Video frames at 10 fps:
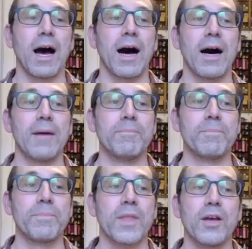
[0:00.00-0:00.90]

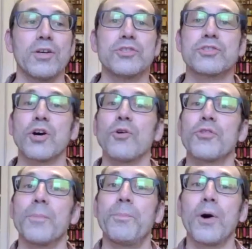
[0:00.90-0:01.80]
Um, so
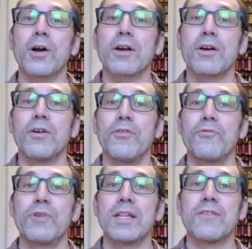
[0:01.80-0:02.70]
the book
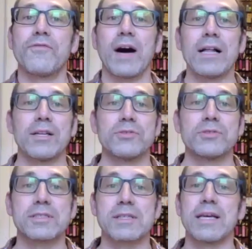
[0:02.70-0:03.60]
really
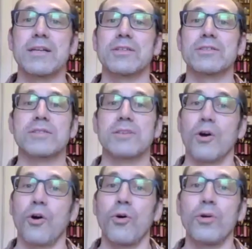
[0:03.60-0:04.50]
follows Slater's
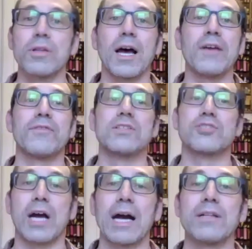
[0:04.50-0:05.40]
whole life, his
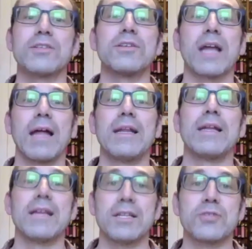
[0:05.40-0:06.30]
childhood, and
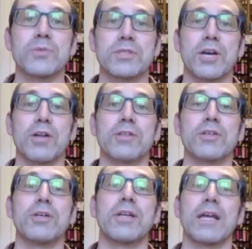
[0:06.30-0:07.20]
then into
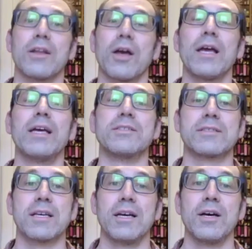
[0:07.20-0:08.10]
adulthood, and
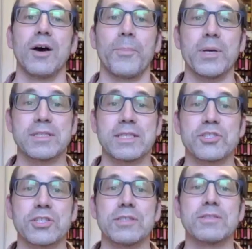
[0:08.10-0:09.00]
his
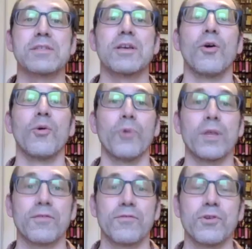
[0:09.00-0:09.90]
positions
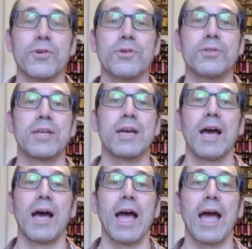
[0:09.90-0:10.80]
with food,
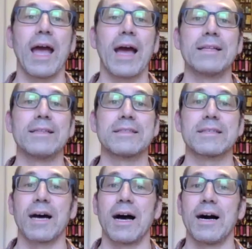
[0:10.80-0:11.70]
and
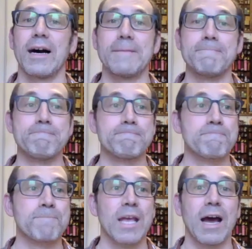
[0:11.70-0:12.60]
um,
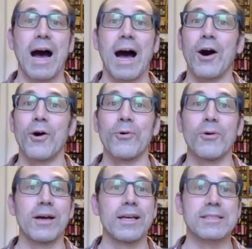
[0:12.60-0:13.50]

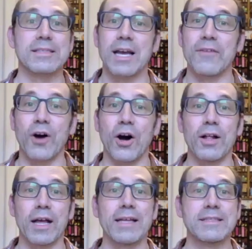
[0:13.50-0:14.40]
how his life
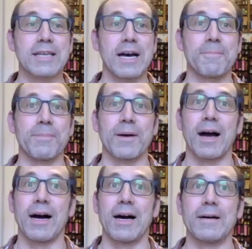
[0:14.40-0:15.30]
all ends up.
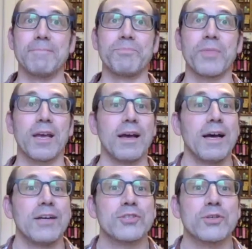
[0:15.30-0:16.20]
Um,
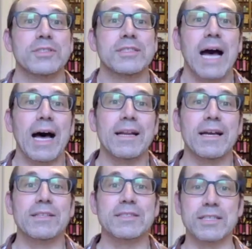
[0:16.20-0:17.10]
so it's not
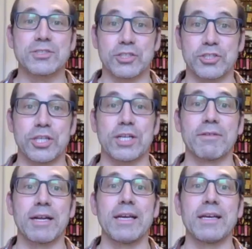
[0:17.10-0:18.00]
such a
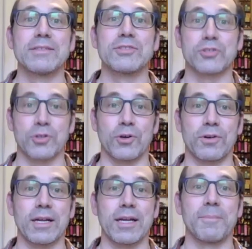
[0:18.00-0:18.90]
cheery
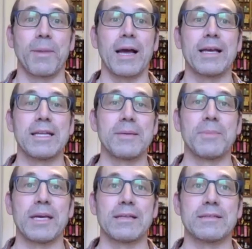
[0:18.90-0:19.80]
story by any
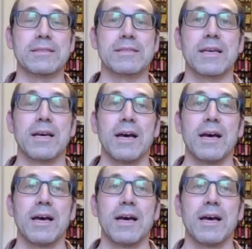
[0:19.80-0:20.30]
means.